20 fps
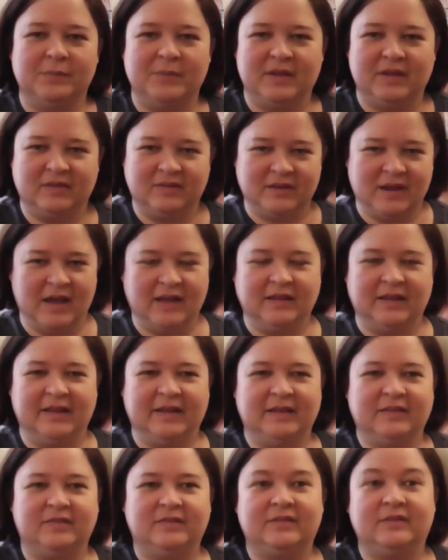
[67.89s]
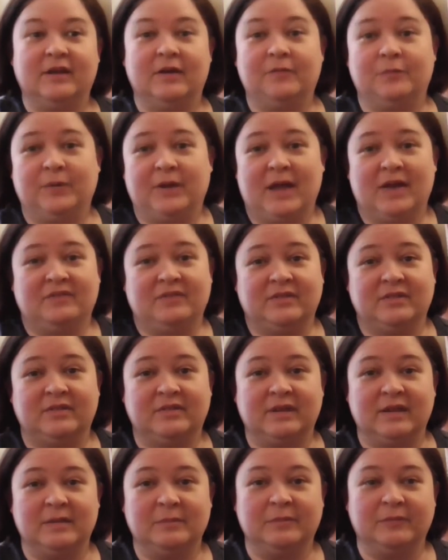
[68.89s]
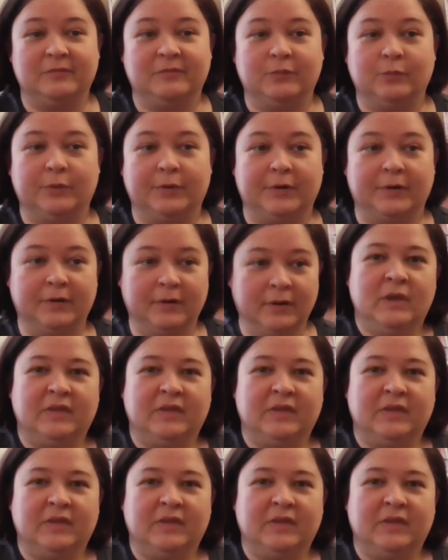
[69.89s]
I mean, it's not like it's stuff we haven't seen before.